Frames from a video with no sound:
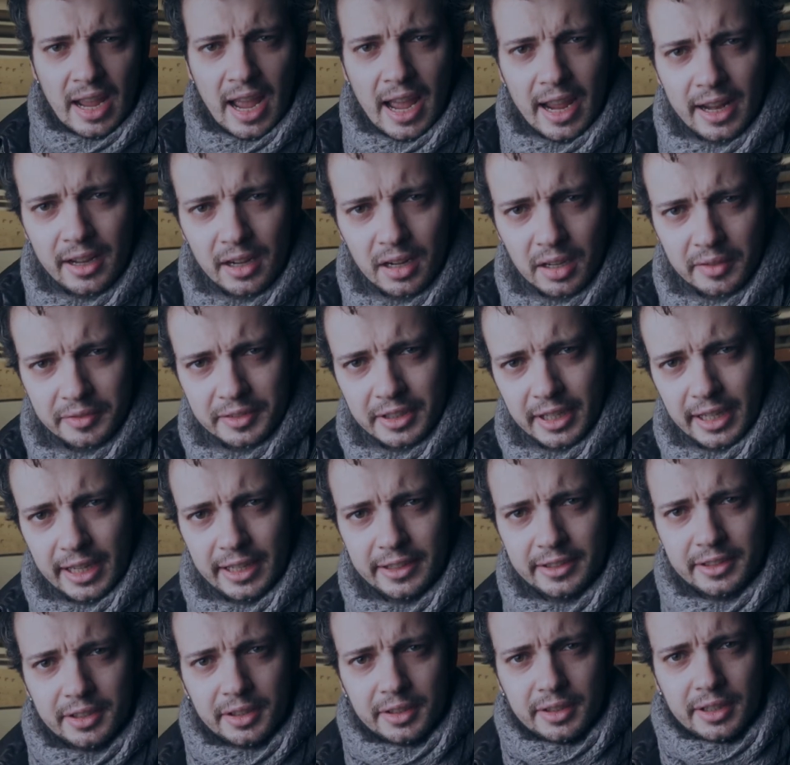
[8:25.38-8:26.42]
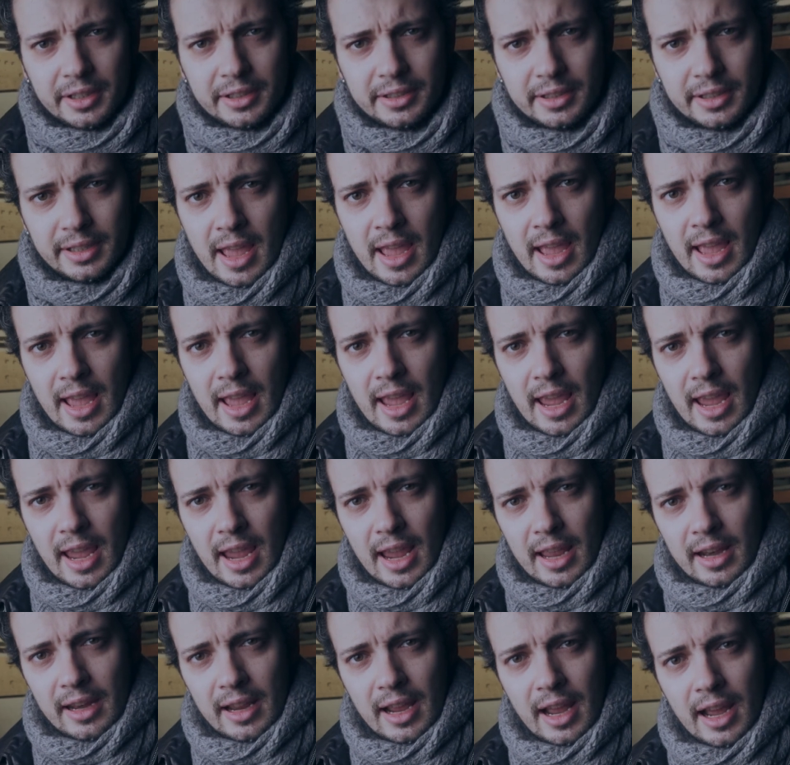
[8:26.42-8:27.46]
I love the internet,
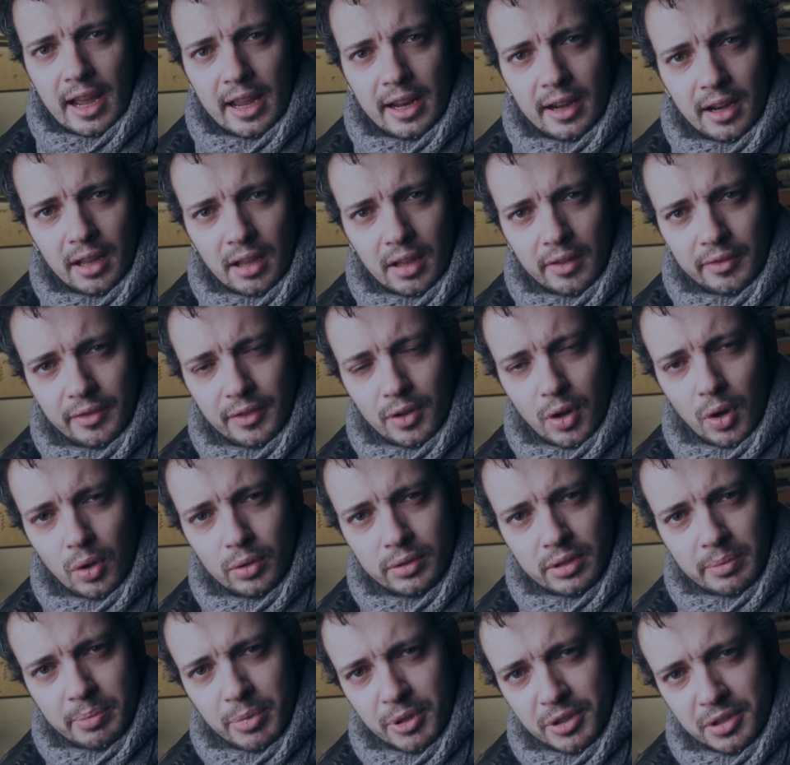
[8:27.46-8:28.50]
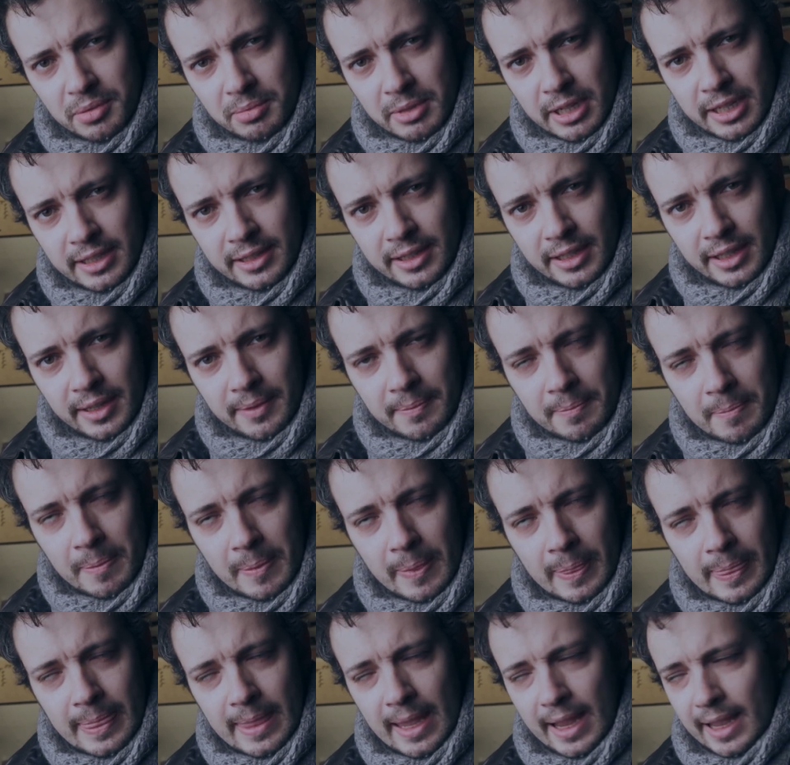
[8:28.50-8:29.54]
and I love all the possibility
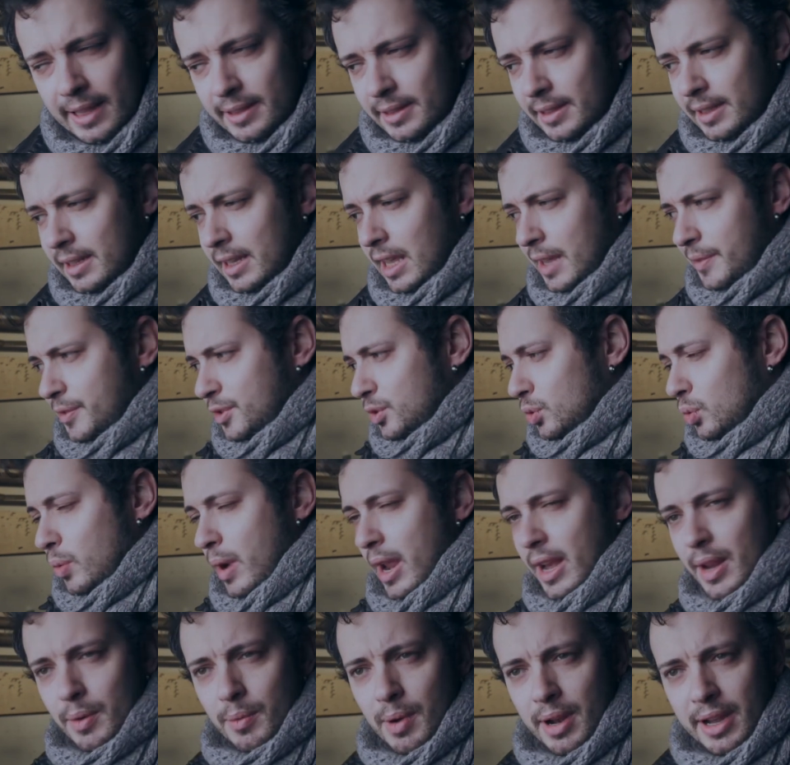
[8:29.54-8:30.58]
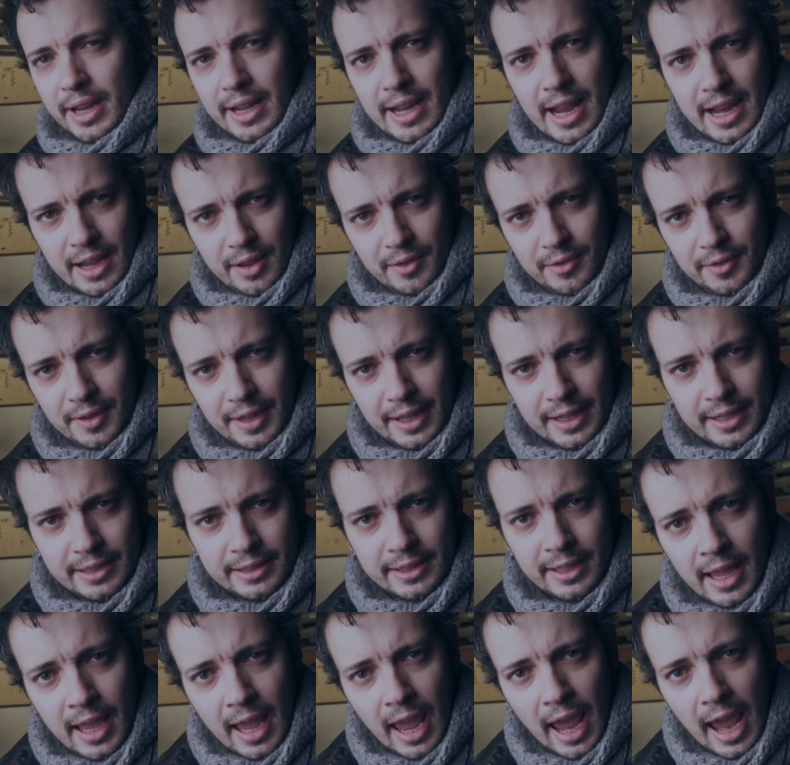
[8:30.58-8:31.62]
that gives to anyone in any
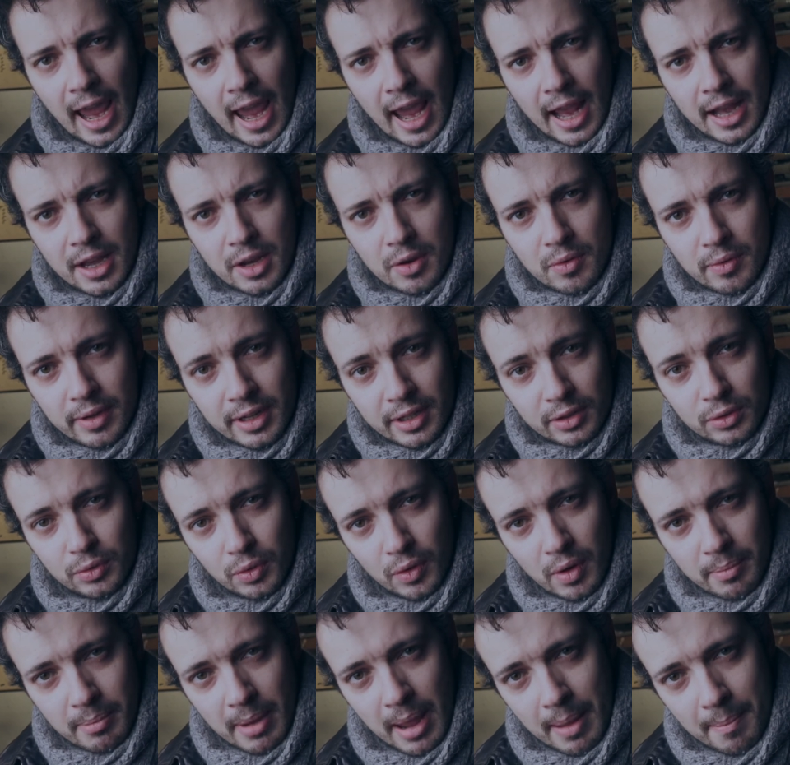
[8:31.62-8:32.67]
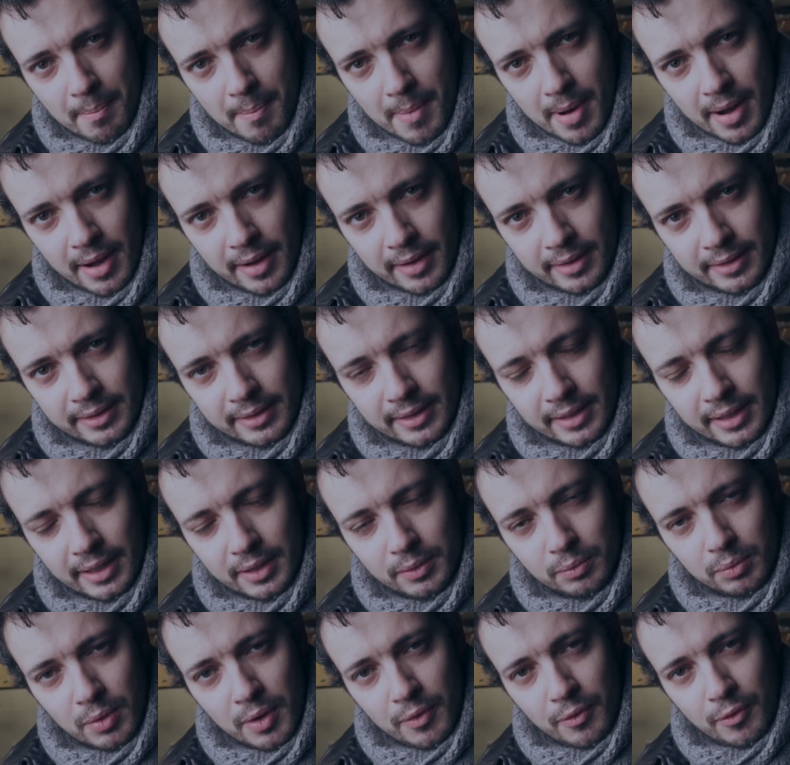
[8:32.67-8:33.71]
field. And you need to remember
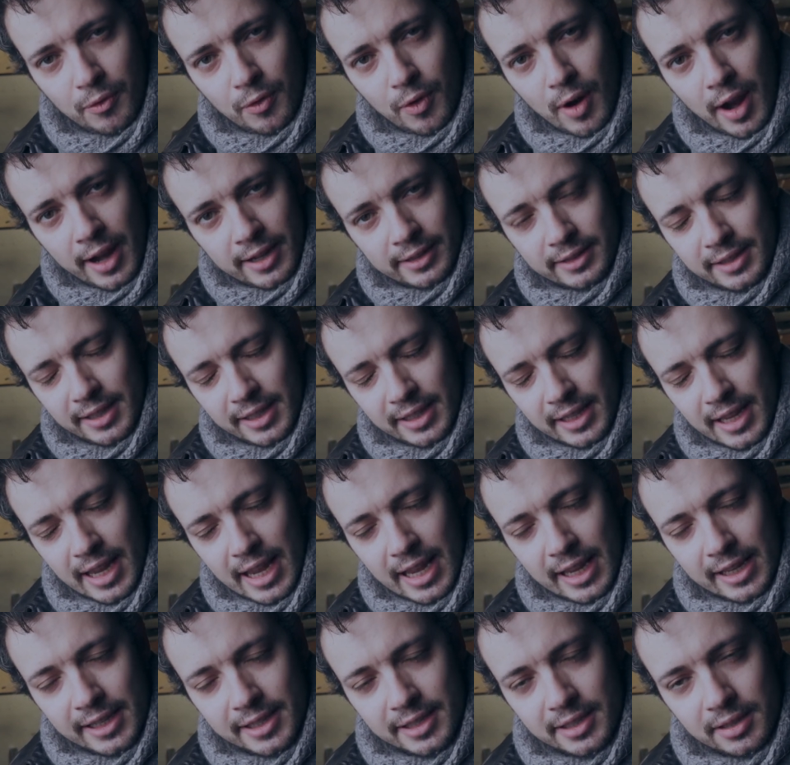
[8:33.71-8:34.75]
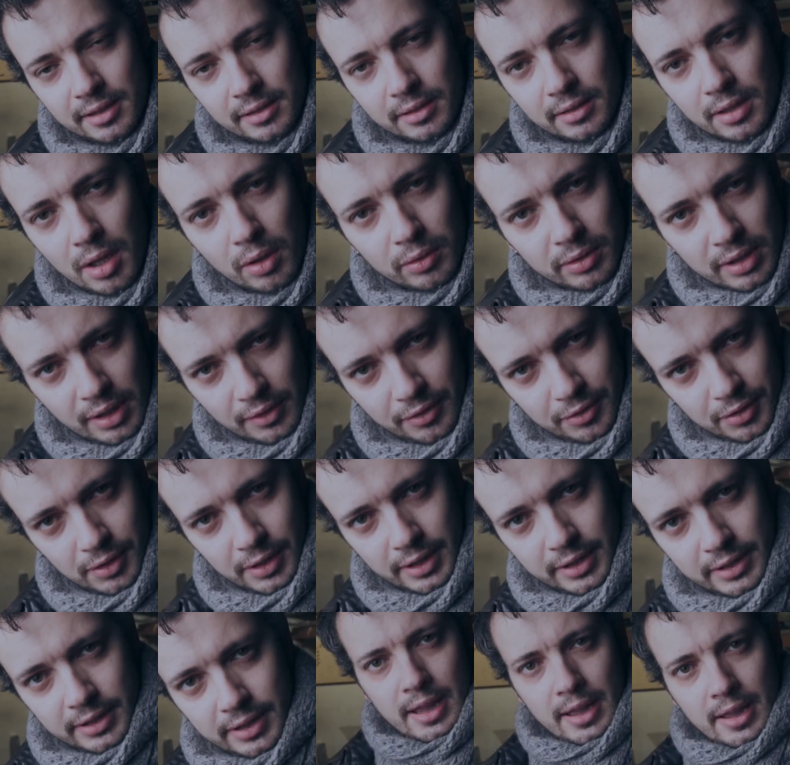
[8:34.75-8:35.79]
that with writing is no
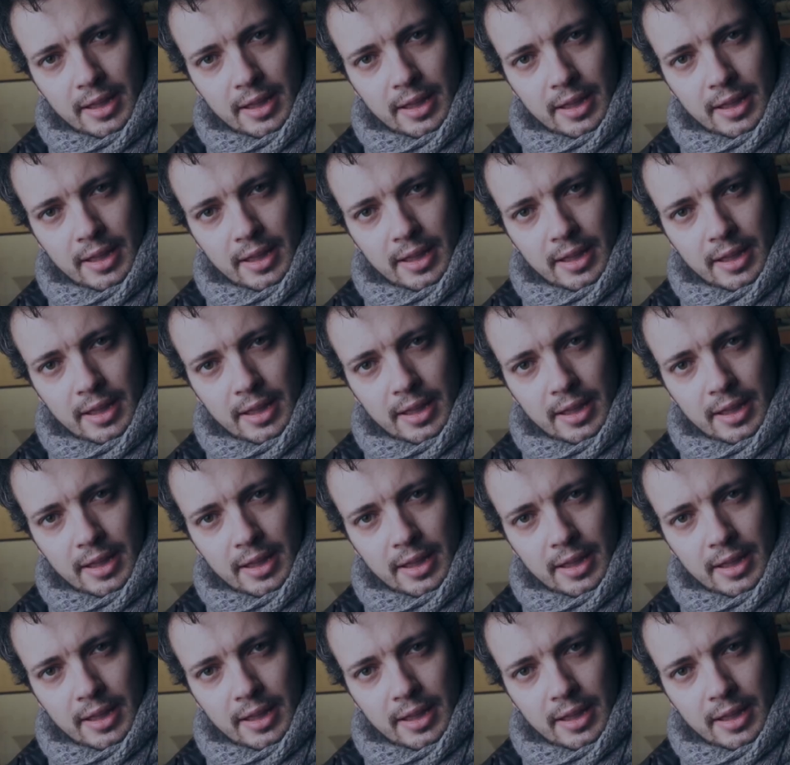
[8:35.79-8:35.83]
different.